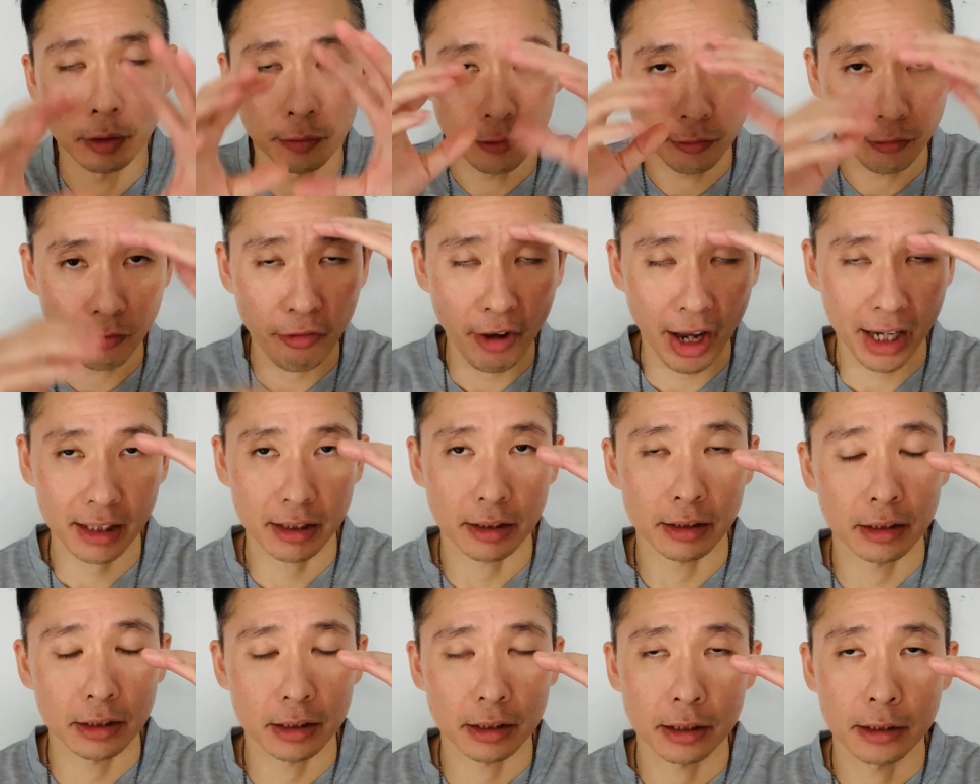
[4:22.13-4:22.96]

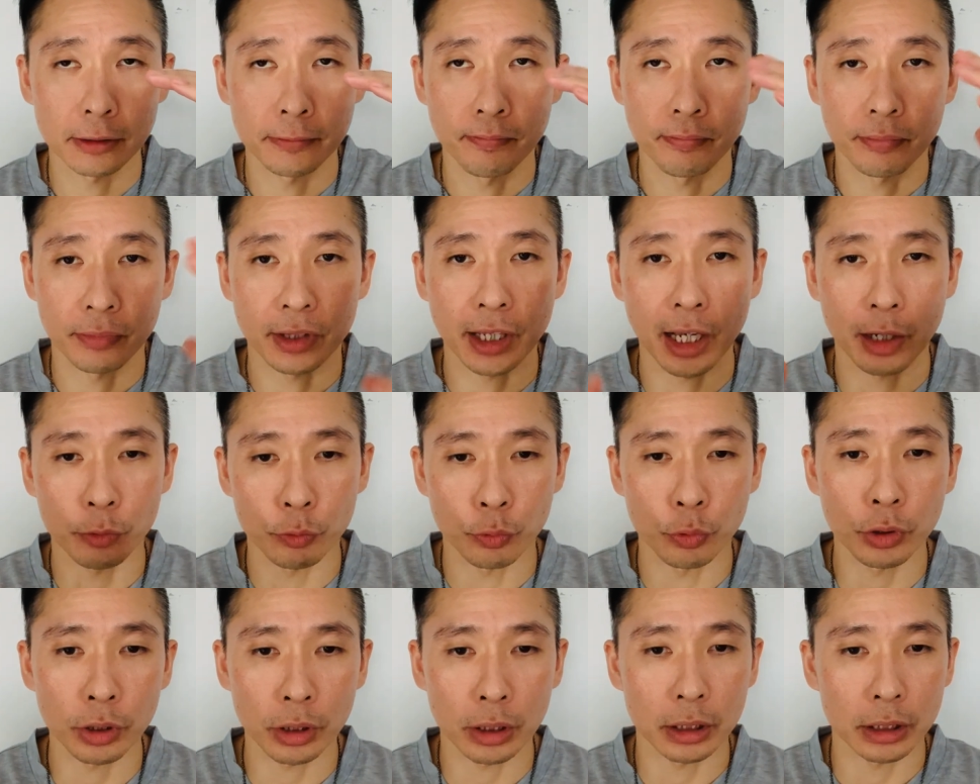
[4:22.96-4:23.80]
factors that
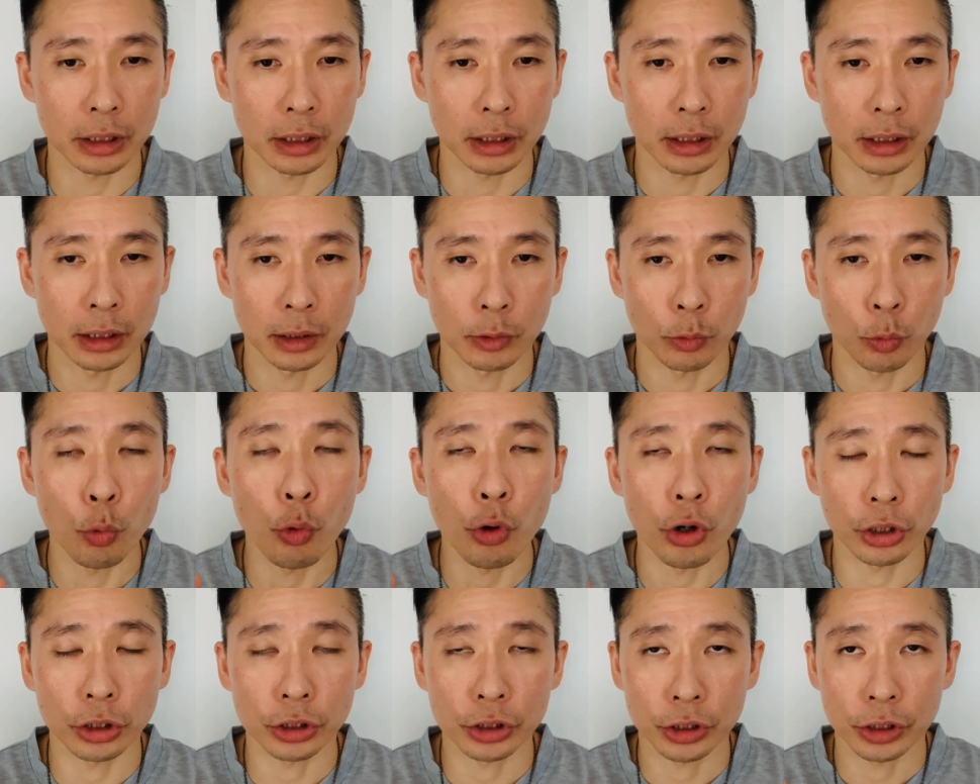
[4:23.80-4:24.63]
really
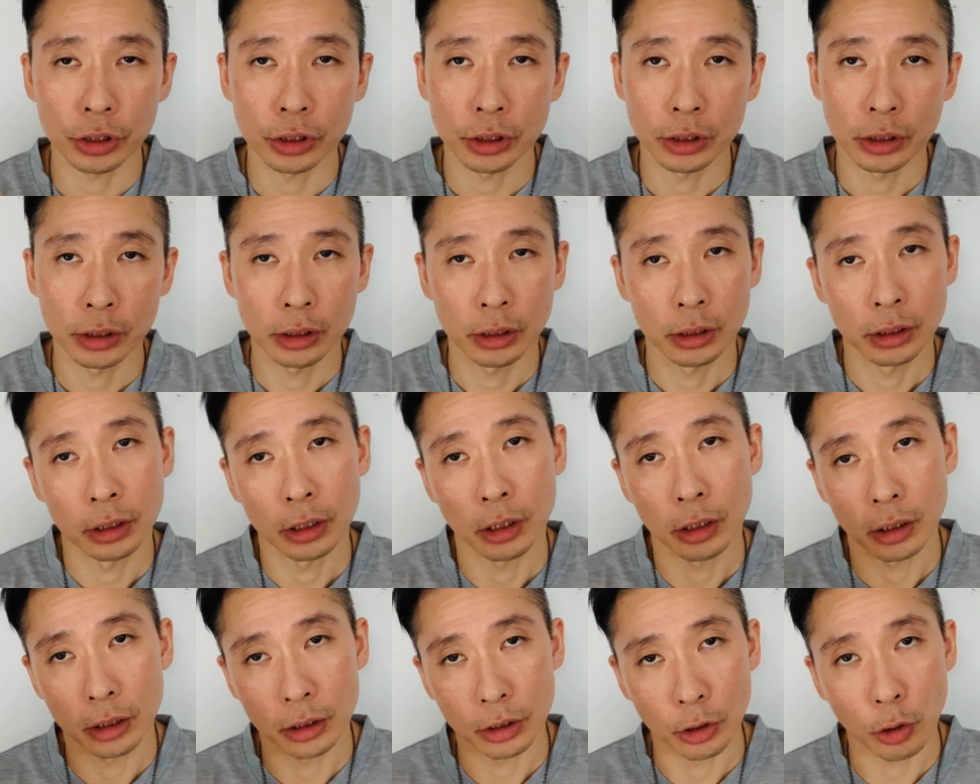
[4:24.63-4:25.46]
works
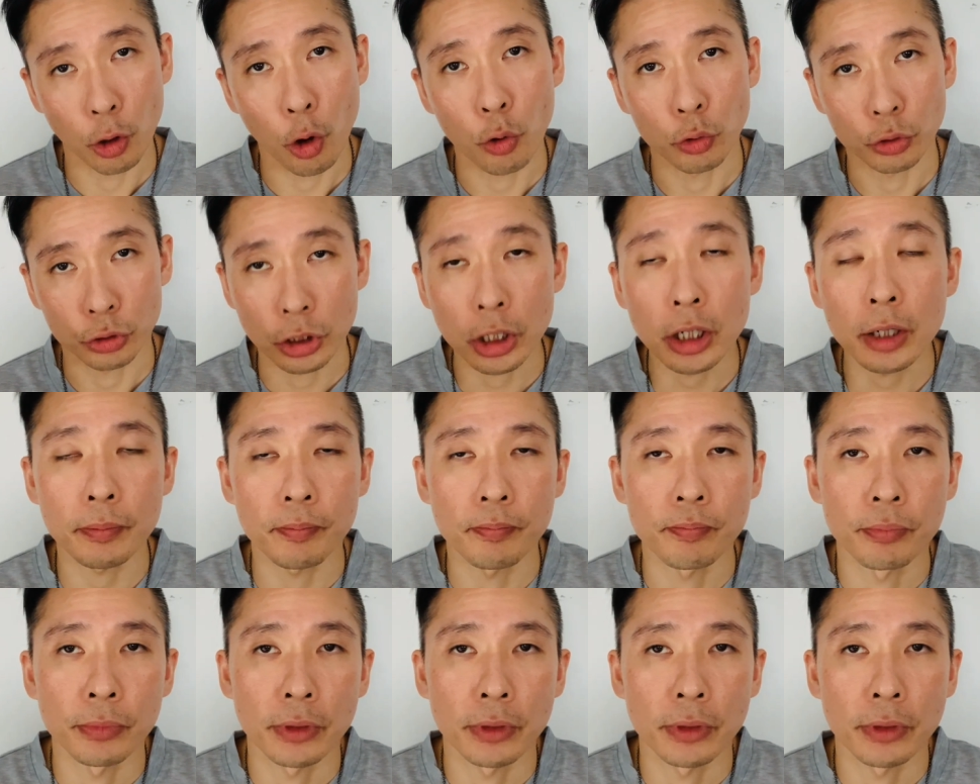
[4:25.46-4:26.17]
in long term.